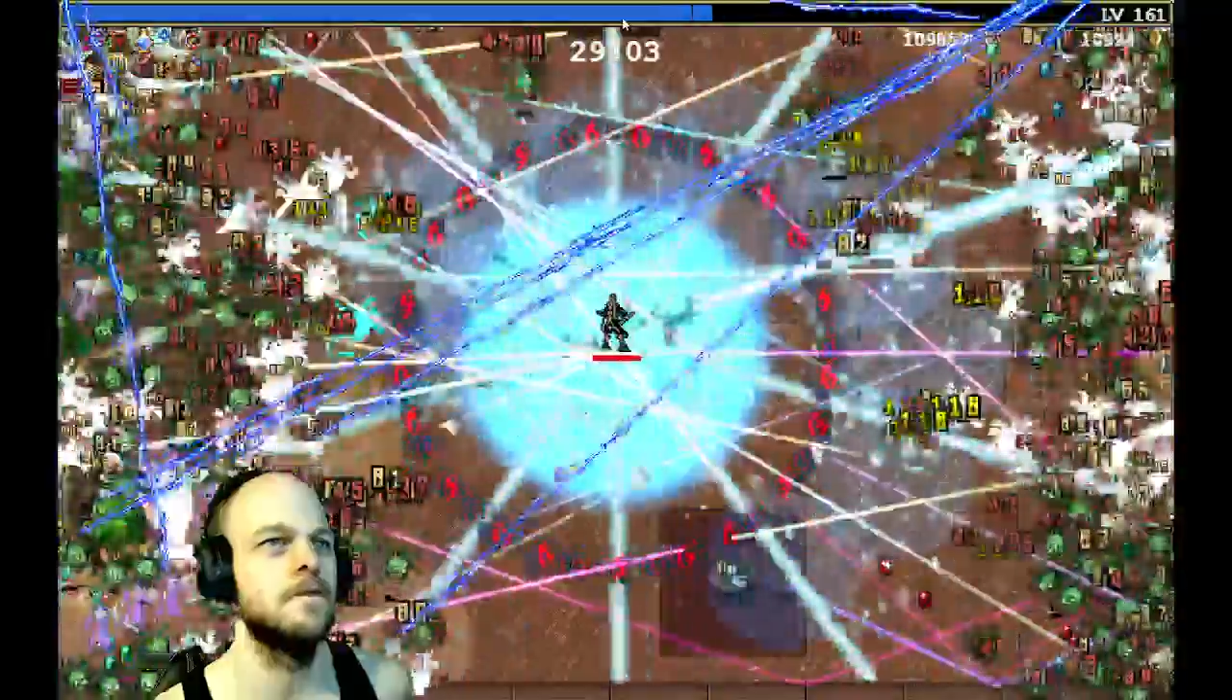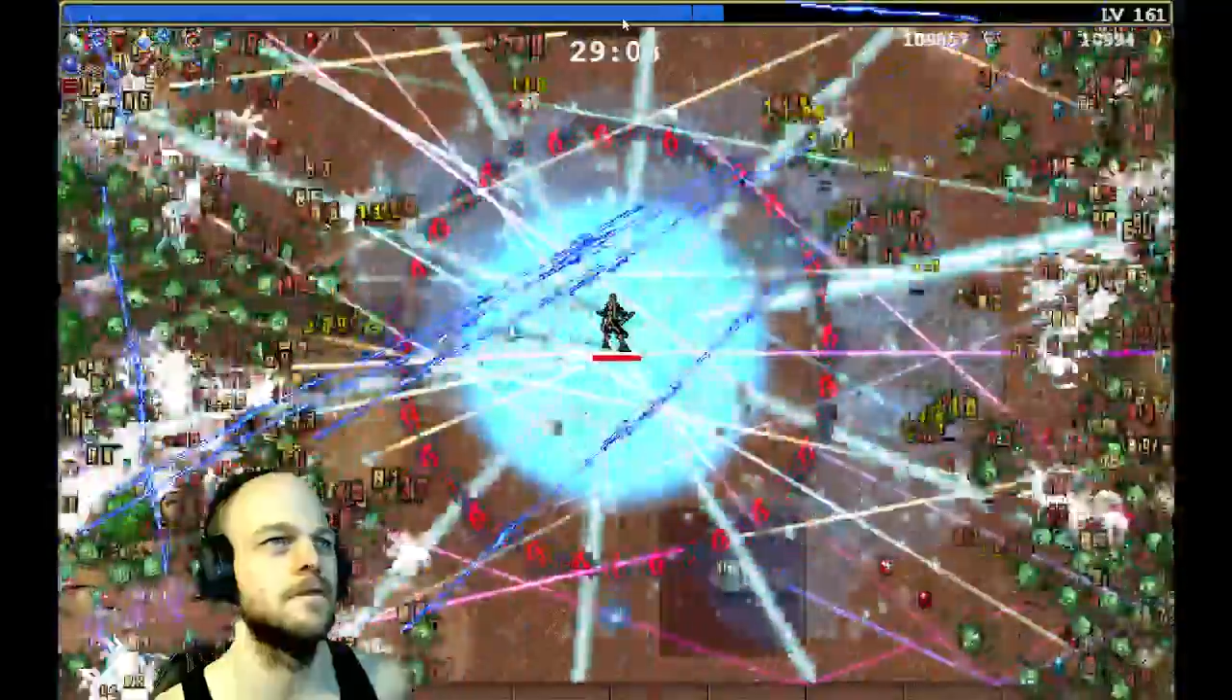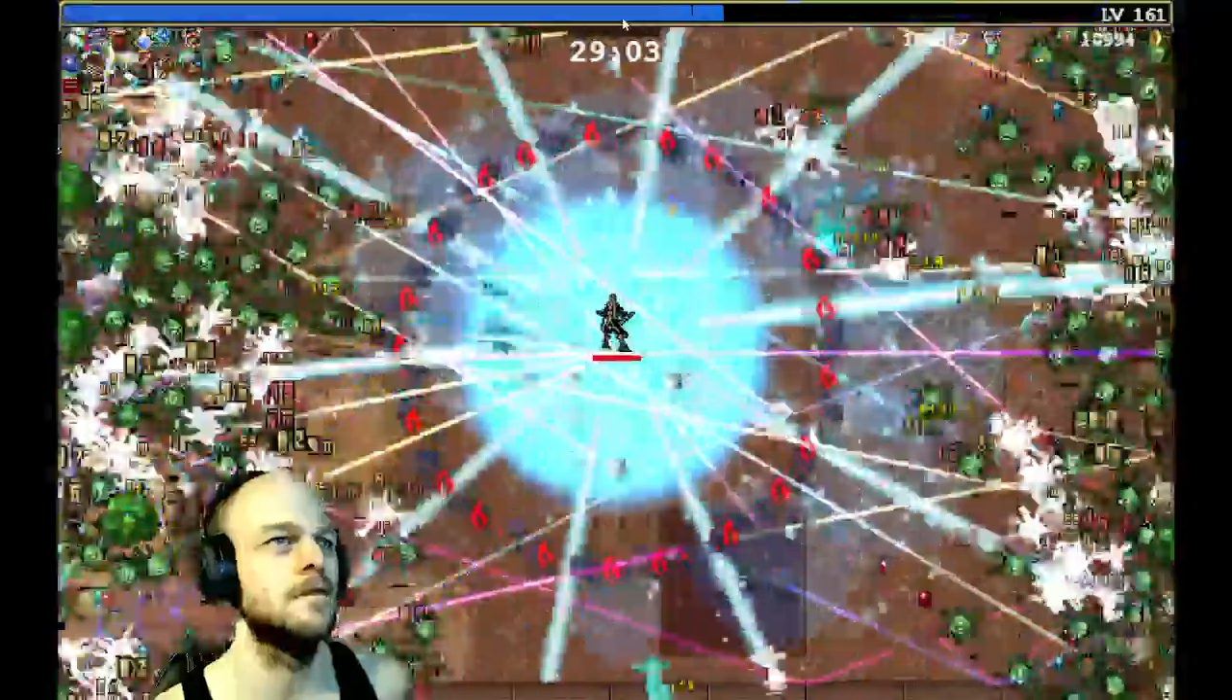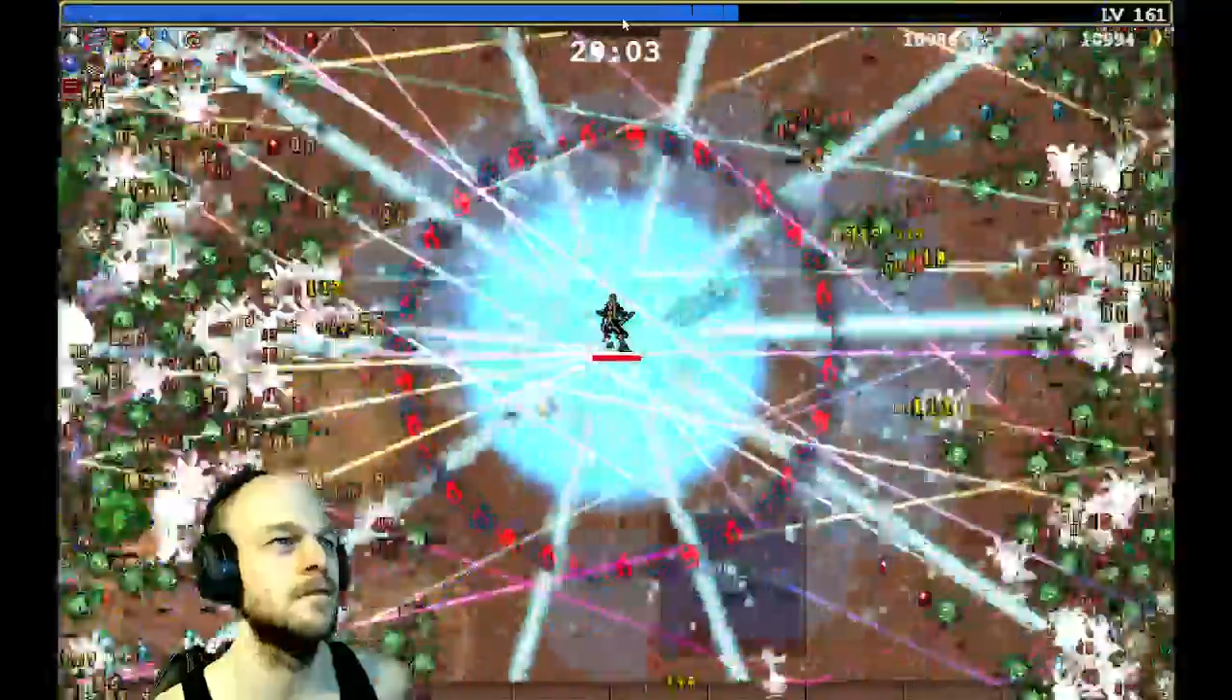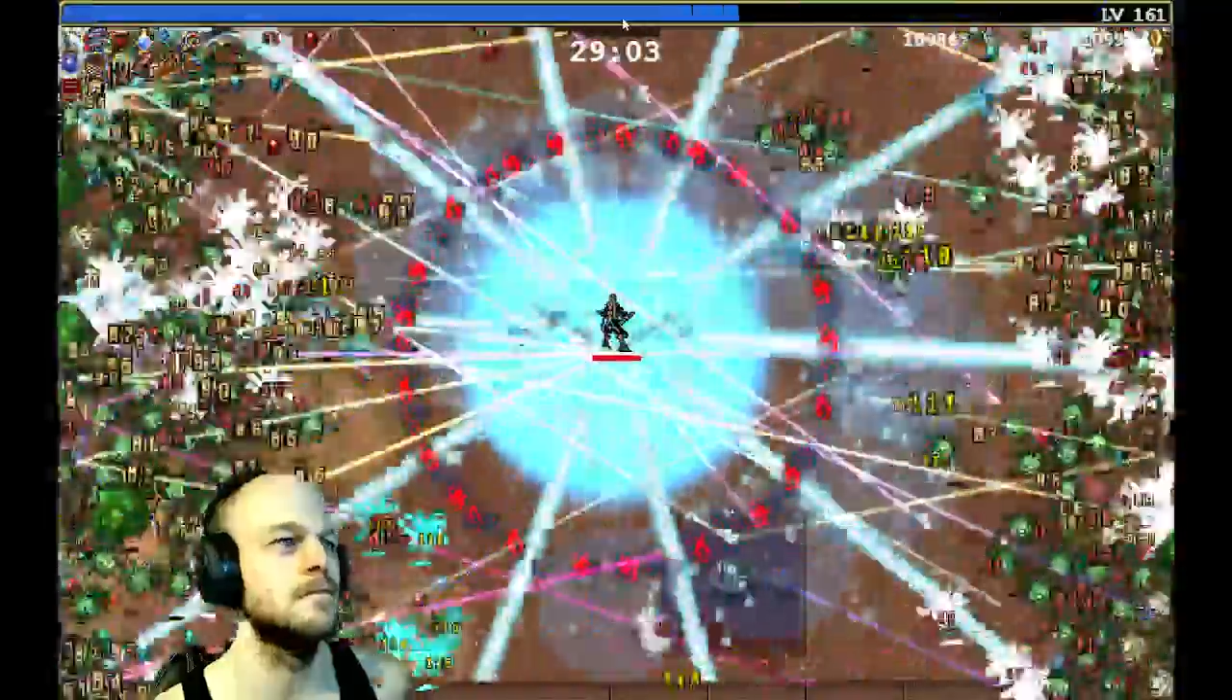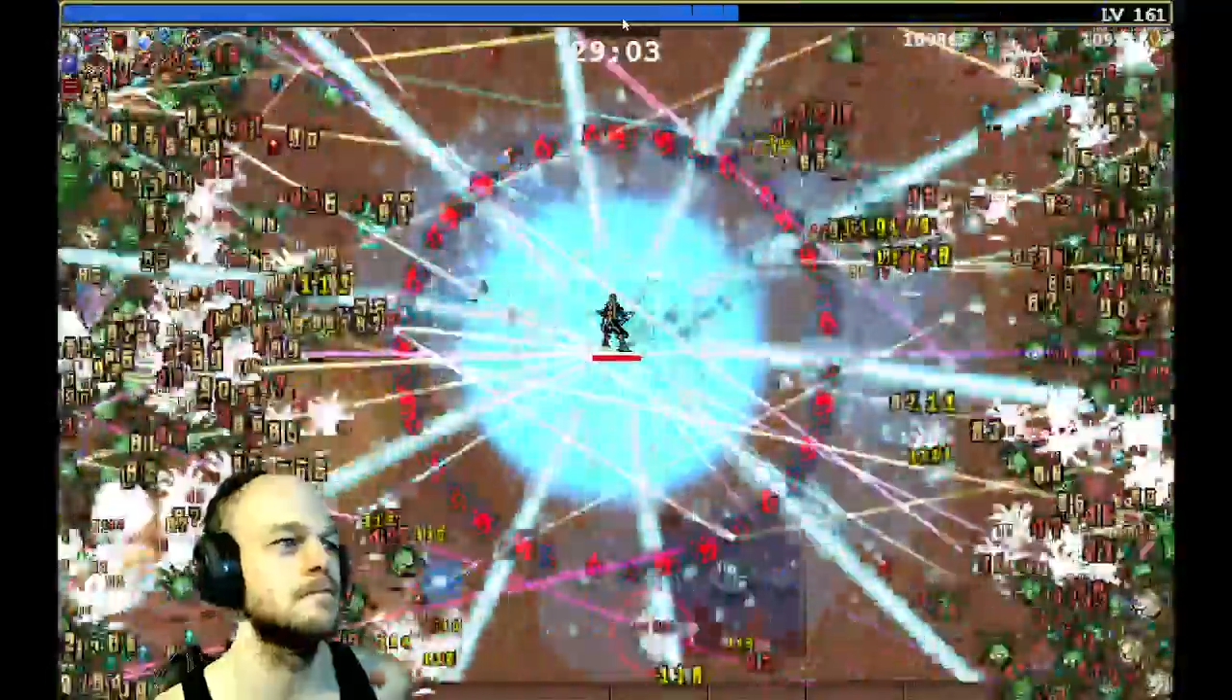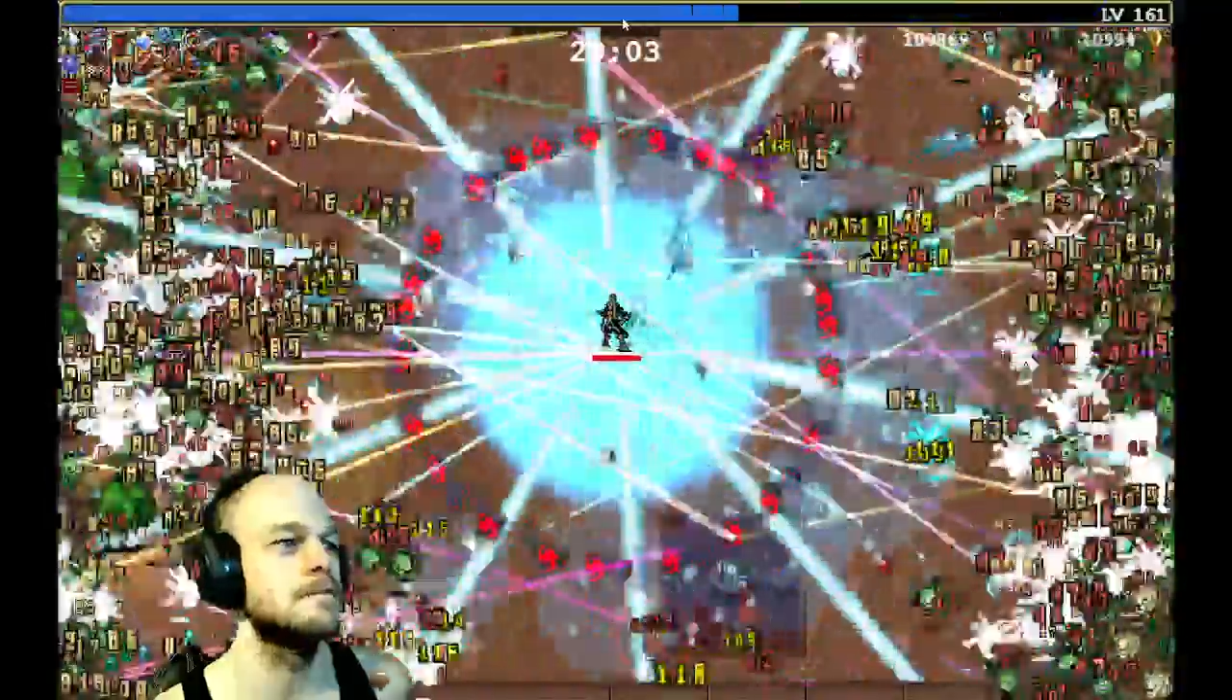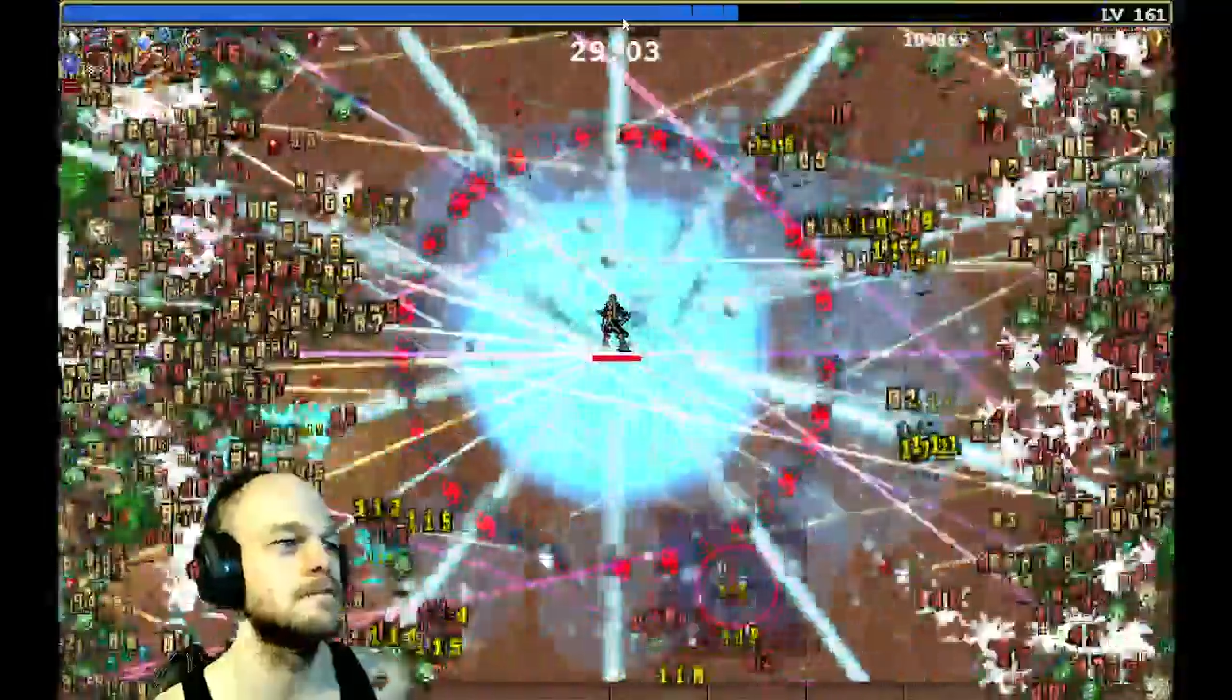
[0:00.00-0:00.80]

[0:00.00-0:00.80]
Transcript: golems.